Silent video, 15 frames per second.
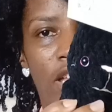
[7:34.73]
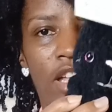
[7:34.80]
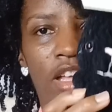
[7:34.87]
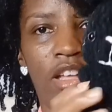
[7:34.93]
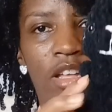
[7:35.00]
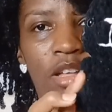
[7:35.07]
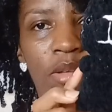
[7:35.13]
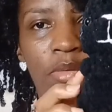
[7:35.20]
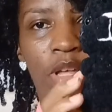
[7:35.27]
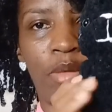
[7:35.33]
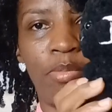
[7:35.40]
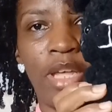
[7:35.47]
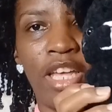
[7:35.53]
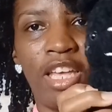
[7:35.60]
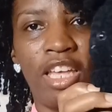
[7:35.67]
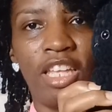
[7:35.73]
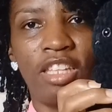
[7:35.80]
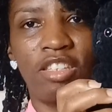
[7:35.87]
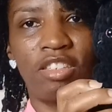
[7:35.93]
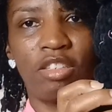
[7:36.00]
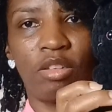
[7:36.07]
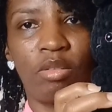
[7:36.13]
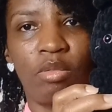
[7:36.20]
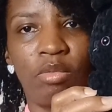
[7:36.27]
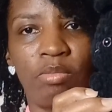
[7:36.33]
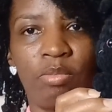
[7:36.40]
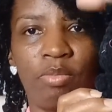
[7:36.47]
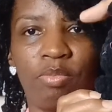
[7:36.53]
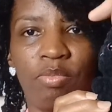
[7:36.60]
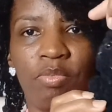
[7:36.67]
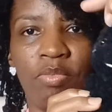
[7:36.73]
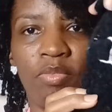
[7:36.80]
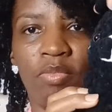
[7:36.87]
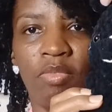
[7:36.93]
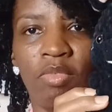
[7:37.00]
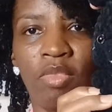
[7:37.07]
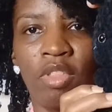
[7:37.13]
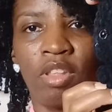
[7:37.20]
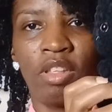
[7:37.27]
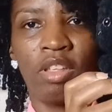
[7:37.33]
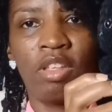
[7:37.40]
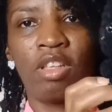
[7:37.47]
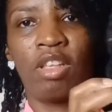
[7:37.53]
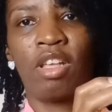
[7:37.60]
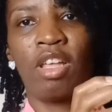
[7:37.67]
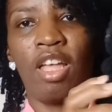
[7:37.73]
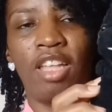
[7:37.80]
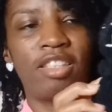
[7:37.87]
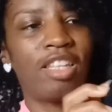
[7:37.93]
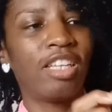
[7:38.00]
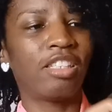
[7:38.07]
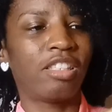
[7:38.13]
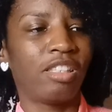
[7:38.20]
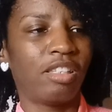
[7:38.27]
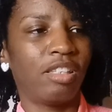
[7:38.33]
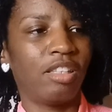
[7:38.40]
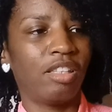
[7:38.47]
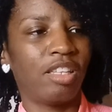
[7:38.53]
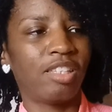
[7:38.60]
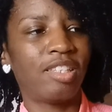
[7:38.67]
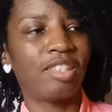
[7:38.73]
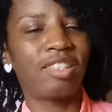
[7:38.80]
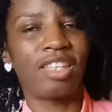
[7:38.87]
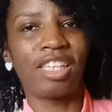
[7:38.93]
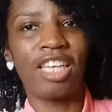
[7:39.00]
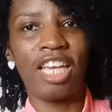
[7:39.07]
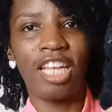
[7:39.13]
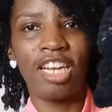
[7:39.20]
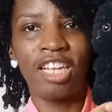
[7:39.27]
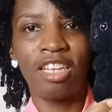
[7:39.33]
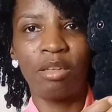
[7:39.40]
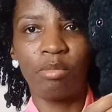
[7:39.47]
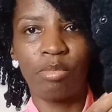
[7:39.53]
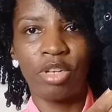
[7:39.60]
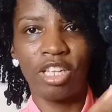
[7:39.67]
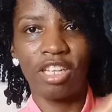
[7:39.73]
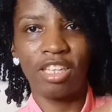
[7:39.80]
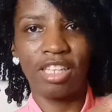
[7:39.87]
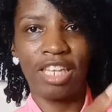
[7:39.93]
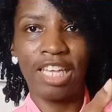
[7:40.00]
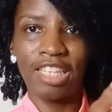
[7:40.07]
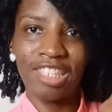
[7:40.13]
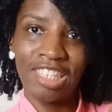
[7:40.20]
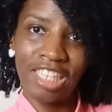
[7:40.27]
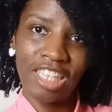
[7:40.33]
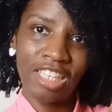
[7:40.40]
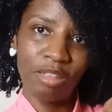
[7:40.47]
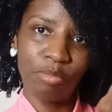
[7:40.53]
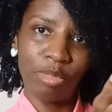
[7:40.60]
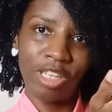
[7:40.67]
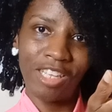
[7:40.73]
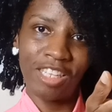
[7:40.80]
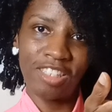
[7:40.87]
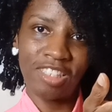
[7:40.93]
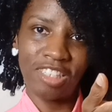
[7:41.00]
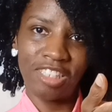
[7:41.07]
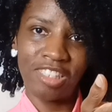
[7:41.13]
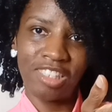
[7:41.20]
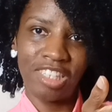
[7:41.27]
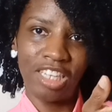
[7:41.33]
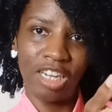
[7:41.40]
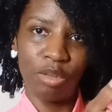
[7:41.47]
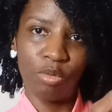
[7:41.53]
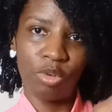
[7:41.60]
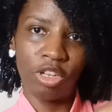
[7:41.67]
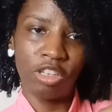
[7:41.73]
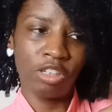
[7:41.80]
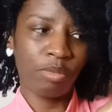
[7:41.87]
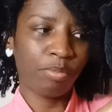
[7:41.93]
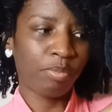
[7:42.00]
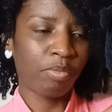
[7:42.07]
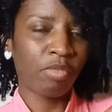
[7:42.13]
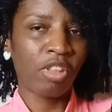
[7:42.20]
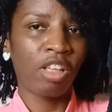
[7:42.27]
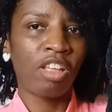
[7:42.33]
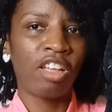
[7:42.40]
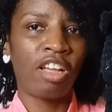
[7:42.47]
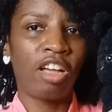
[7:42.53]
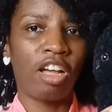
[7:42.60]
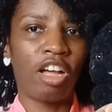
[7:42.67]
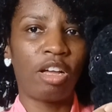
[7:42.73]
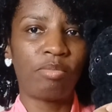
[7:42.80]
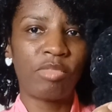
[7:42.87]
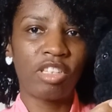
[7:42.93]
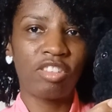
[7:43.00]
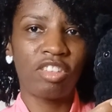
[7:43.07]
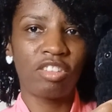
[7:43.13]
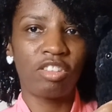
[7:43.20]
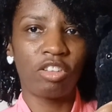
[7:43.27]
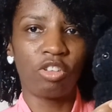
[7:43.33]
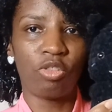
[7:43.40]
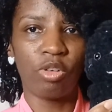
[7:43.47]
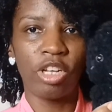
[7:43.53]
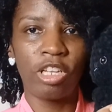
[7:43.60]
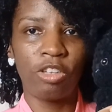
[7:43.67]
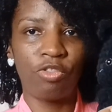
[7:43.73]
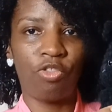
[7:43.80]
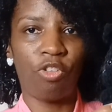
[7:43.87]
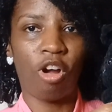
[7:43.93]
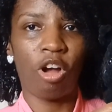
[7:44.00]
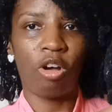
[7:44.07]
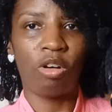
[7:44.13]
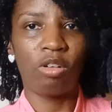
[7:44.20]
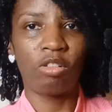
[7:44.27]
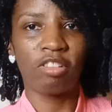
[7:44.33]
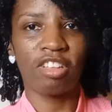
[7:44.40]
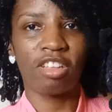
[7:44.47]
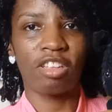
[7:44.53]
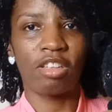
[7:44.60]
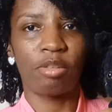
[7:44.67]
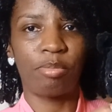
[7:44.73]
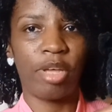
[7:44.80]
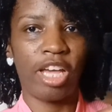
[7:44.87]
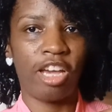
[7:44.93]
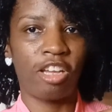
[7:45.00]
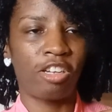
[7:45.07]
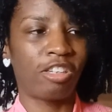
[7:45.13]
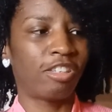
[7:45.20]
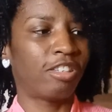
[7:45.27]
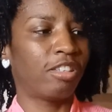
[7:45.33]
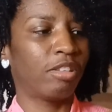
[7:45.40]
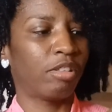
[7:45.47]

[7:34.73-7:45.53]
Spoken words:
I made some, I think this is a kitten, but it's a sitting one. This is a green frog pattern.